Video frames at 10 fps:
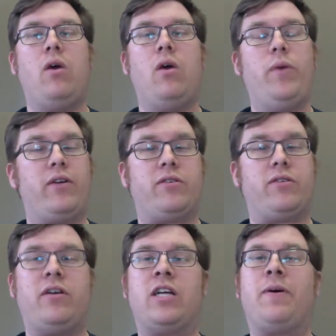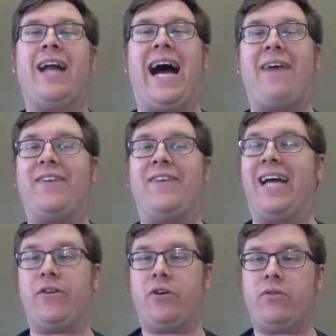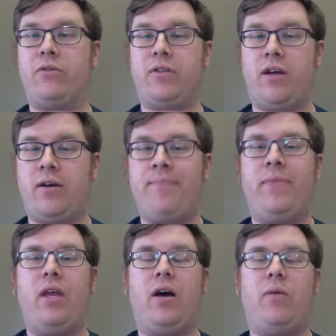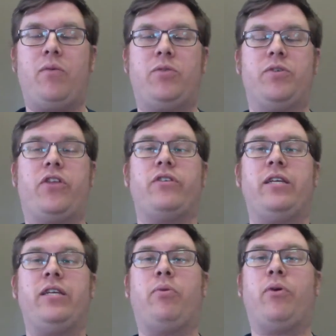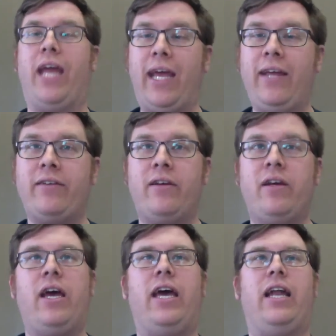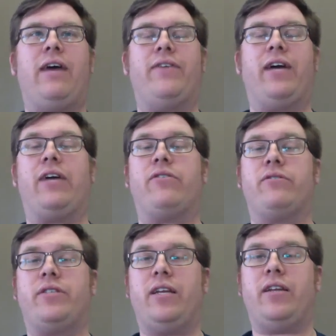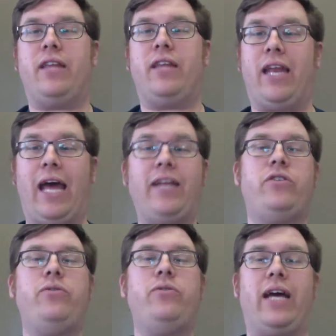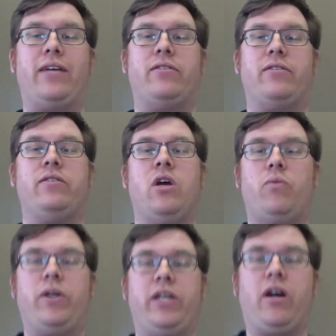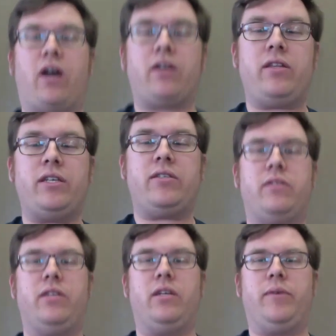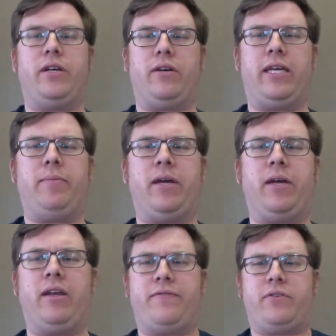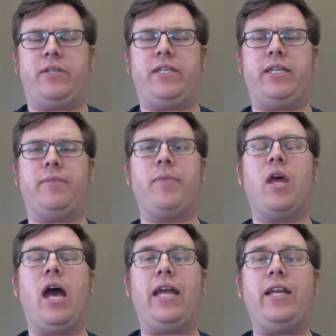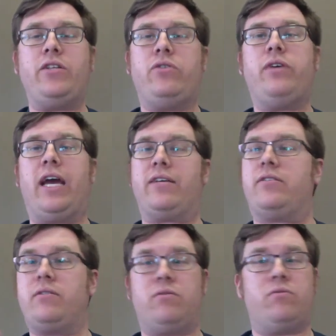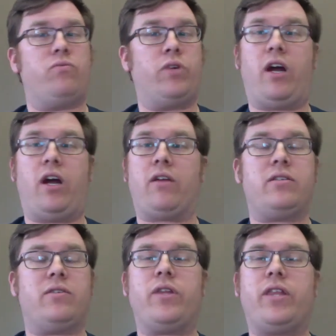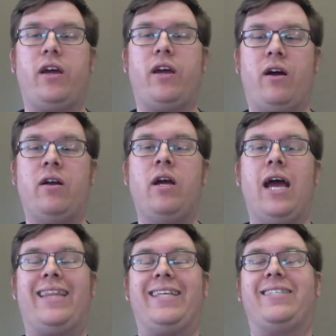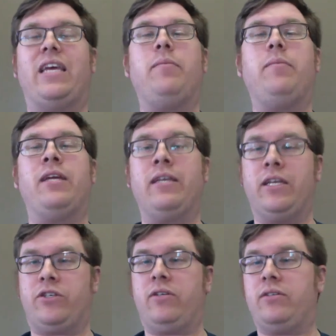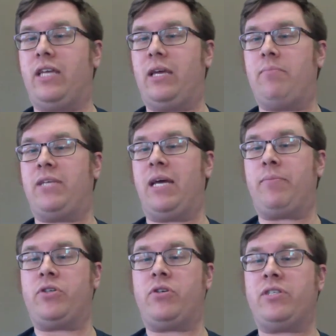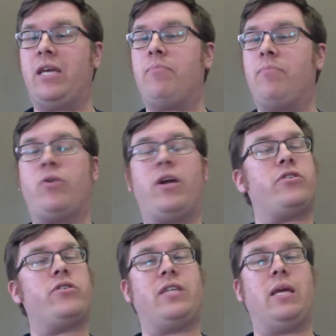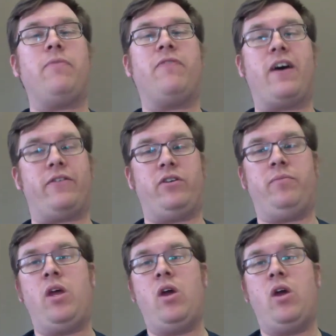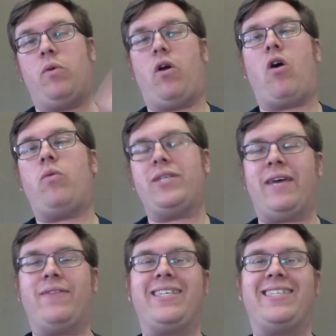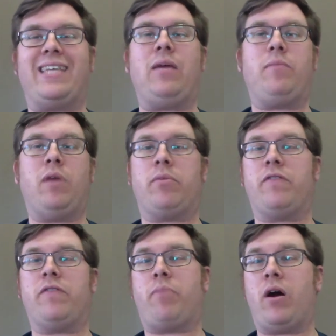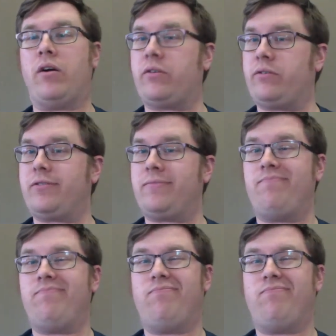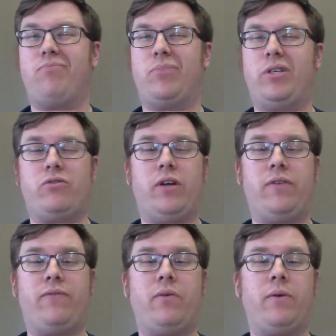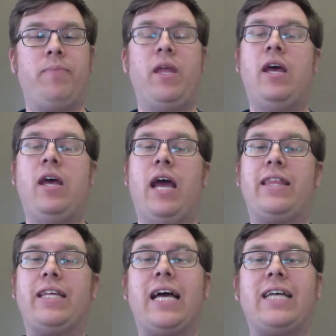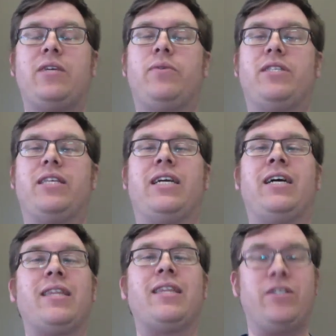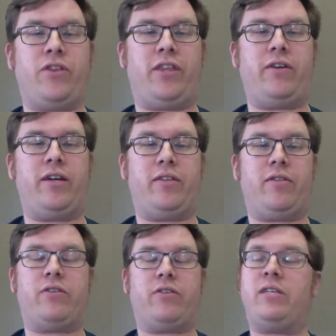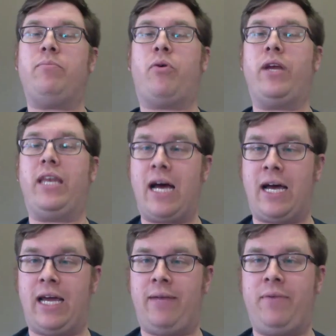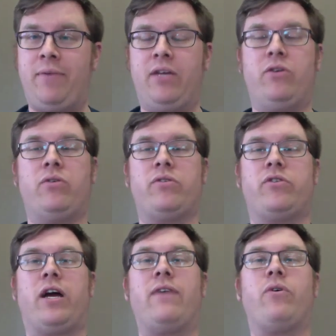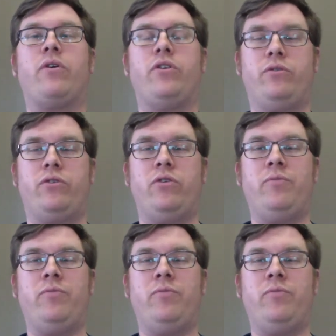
We also talked about Avogadro's law, which was 13.8, and Avogadro stated that any two gases, regardless, there we go, I keep getting off screen here, any two gases, regardless of what they are, at the same condition, same temperature, same pressure, same volume, will always have the same number of particles. Pretty straightforward. And the last thing was the collision theory, 13.9 in Google Drive or YouTube.